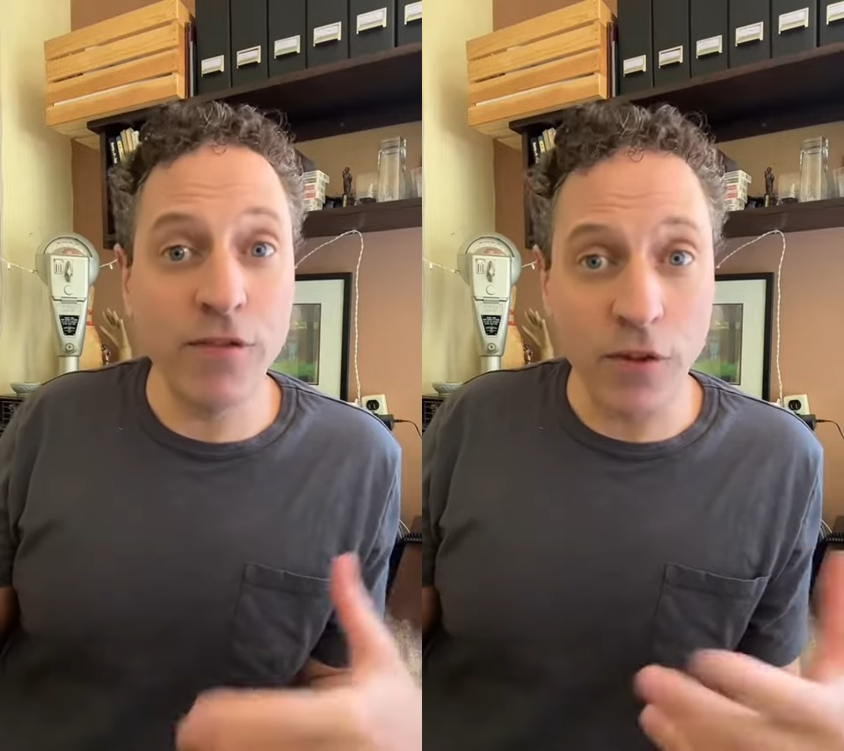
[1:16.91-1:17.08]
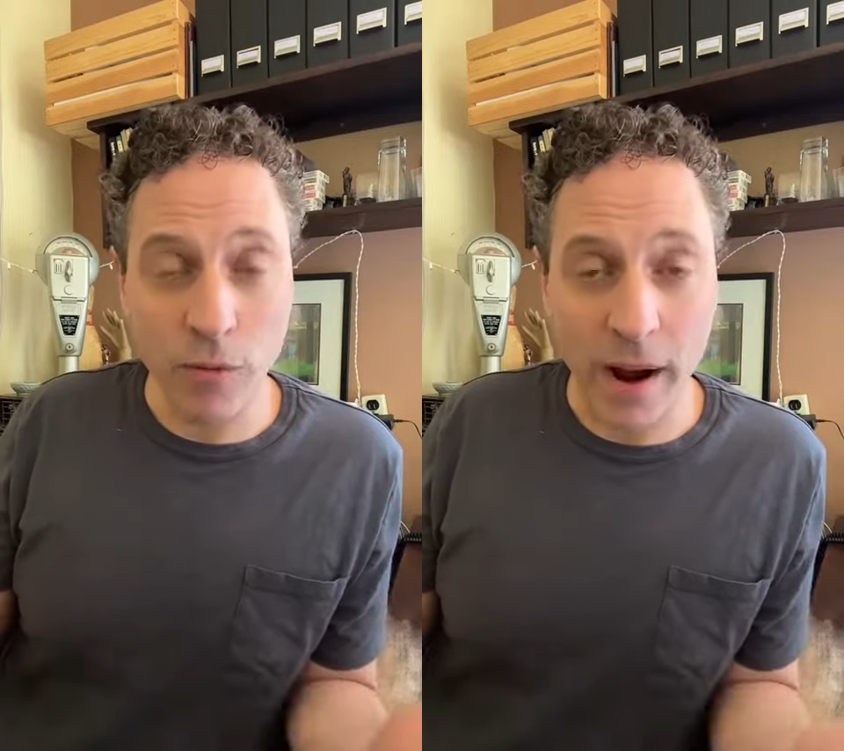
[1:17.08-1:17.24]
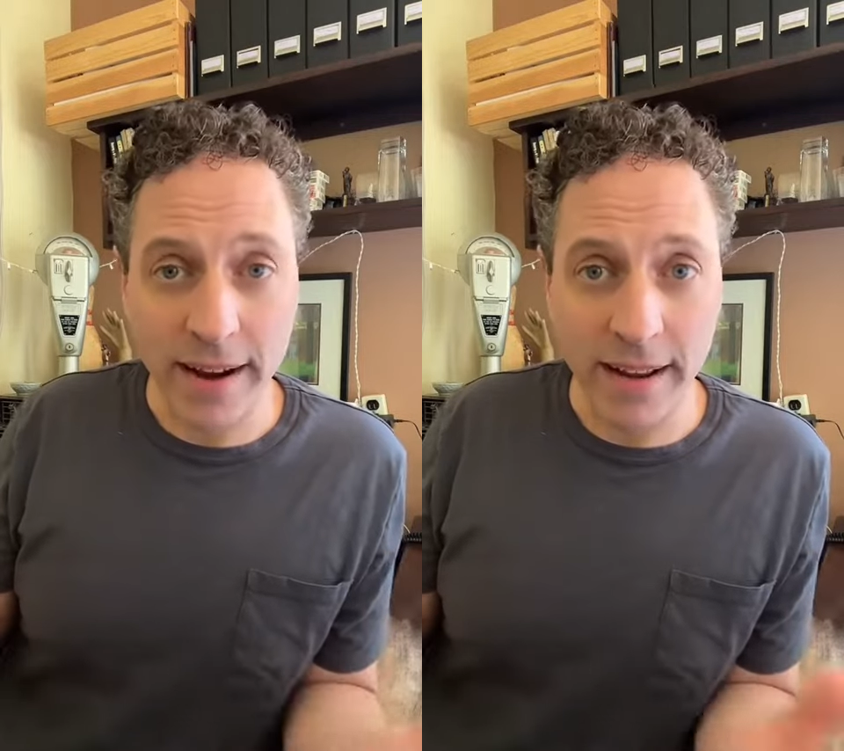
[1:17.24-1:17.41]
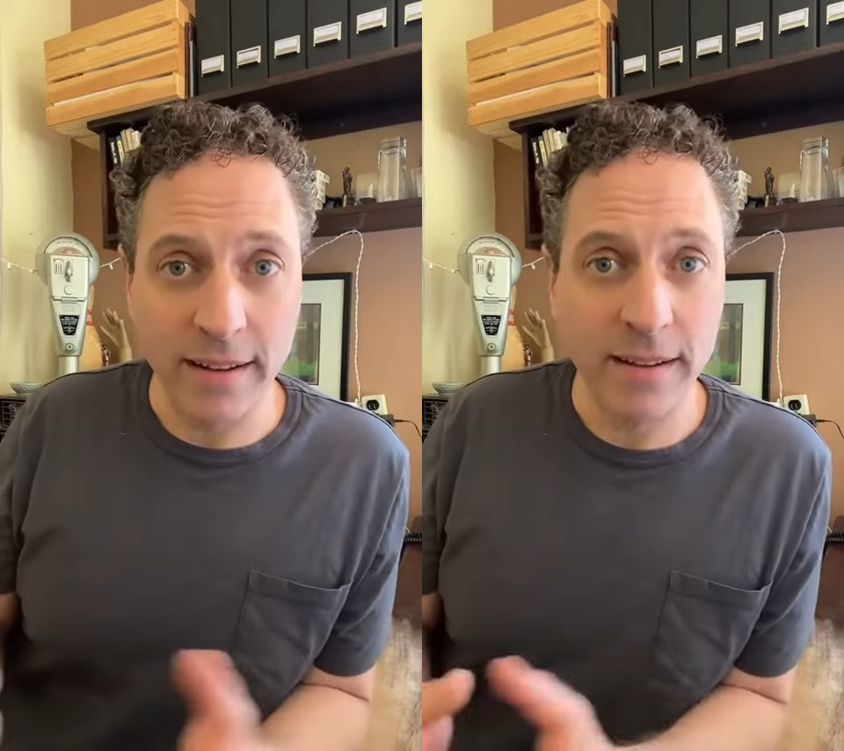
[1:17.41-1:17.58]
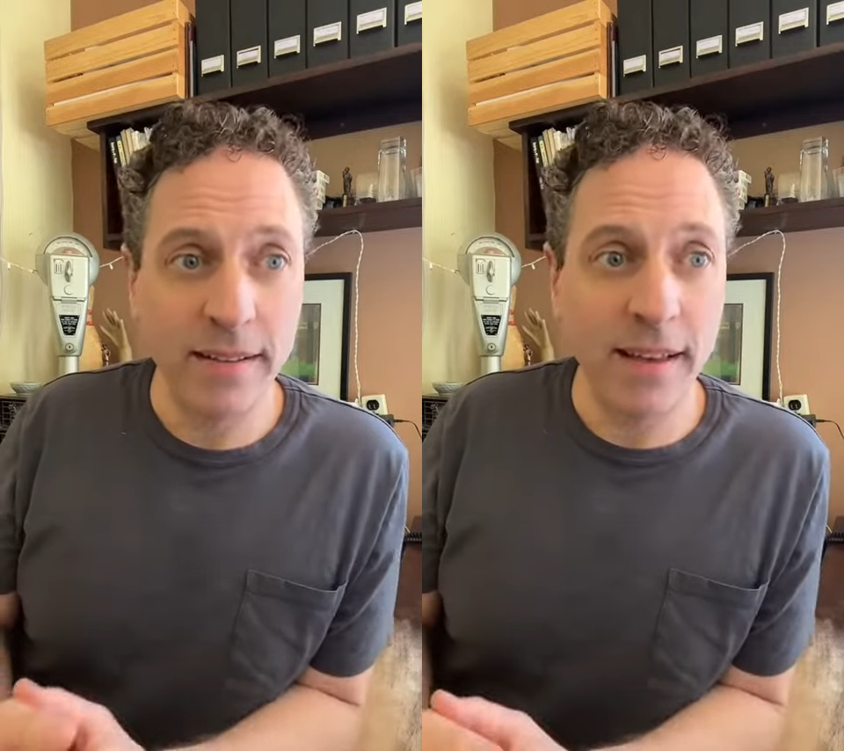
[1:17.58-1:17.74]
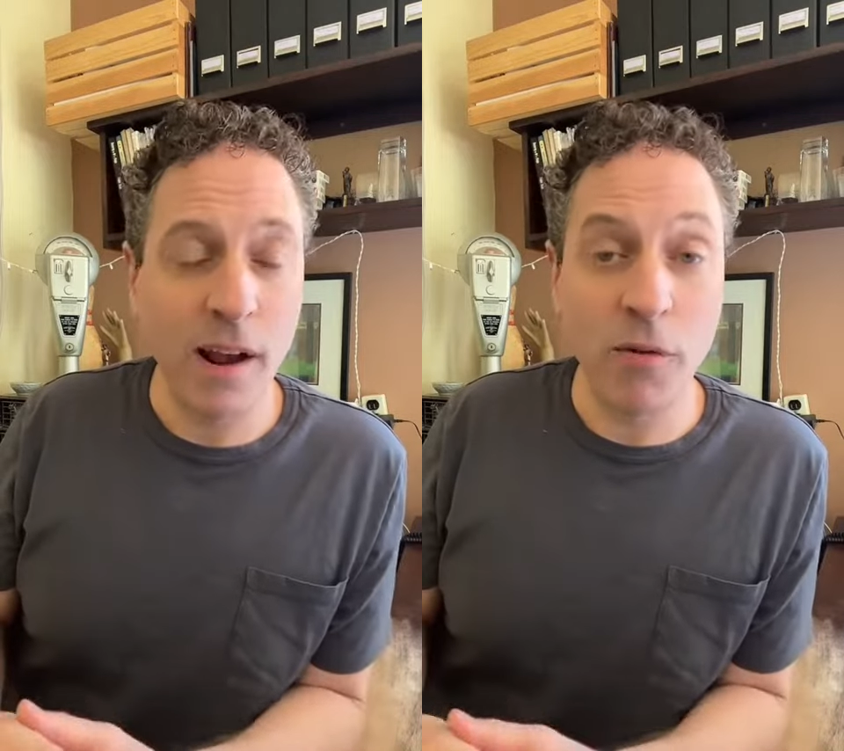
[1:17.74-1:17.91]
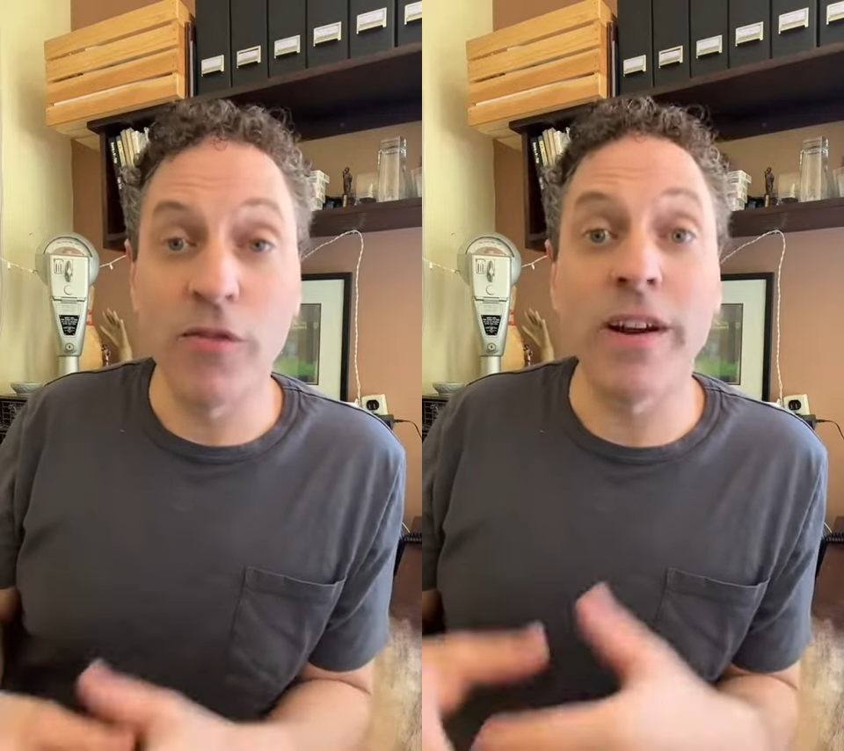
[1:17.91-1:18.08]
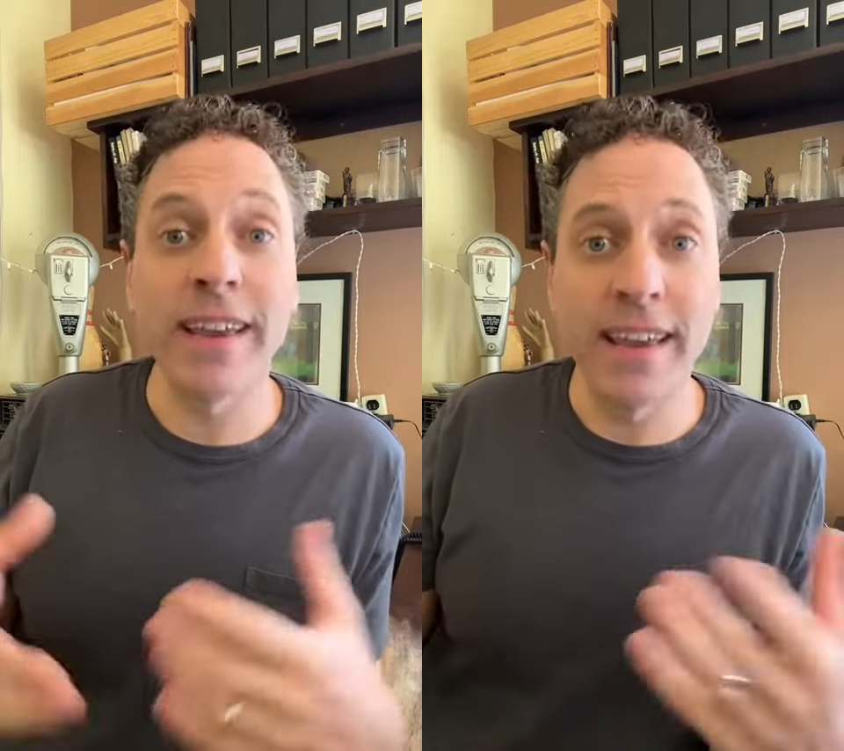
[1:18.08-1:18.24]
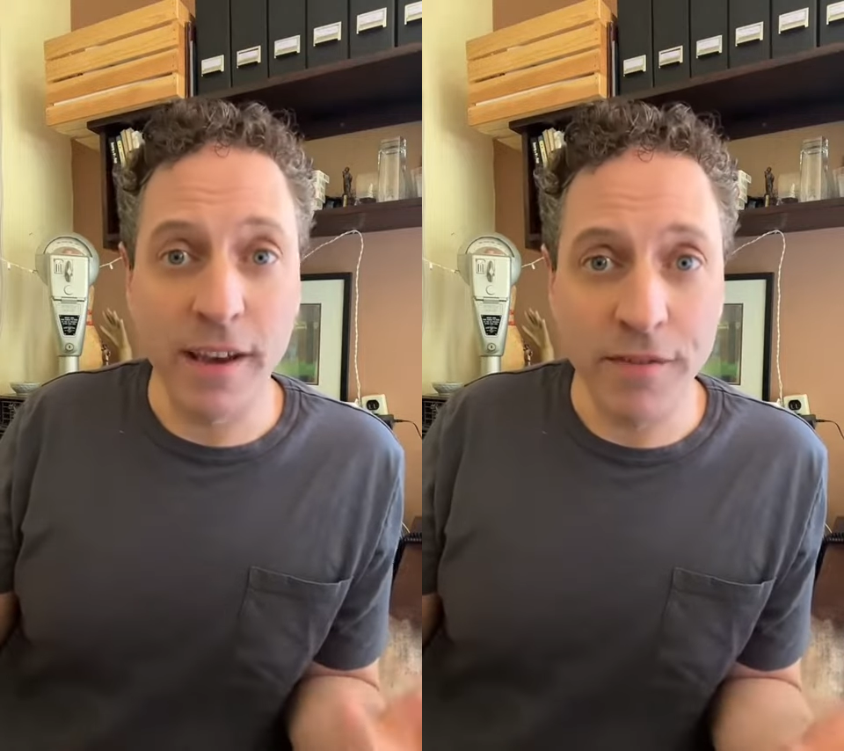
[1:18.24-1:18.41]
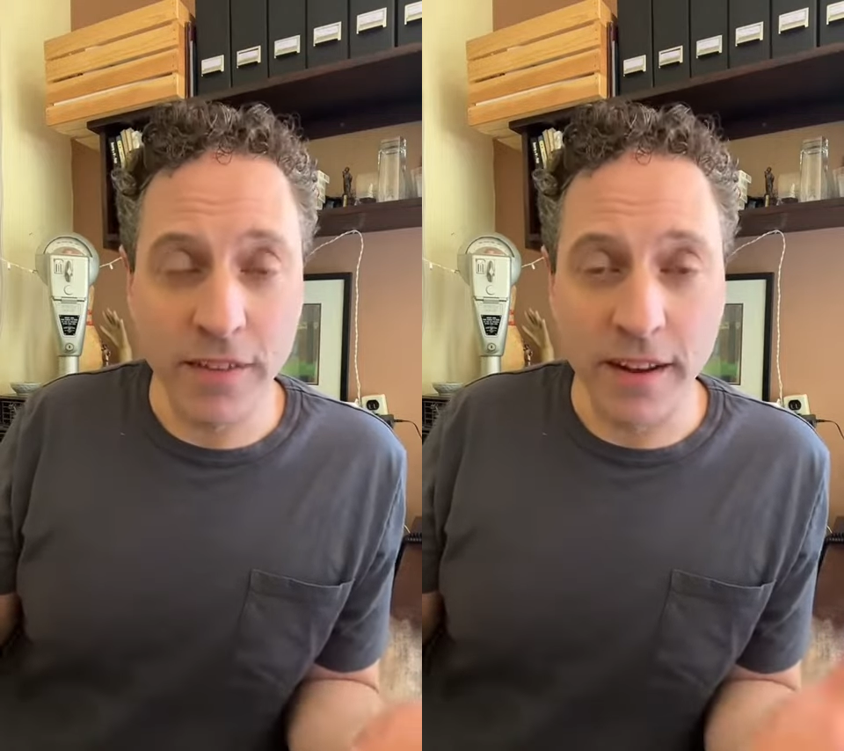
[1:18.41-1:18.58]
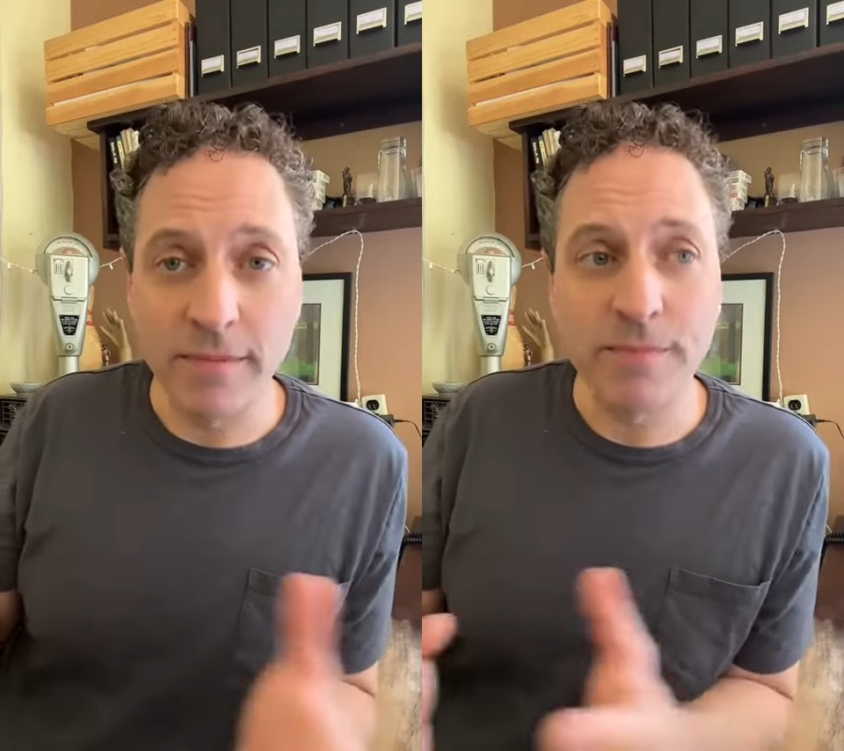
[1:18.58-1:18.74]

for writing, that I was very gifted.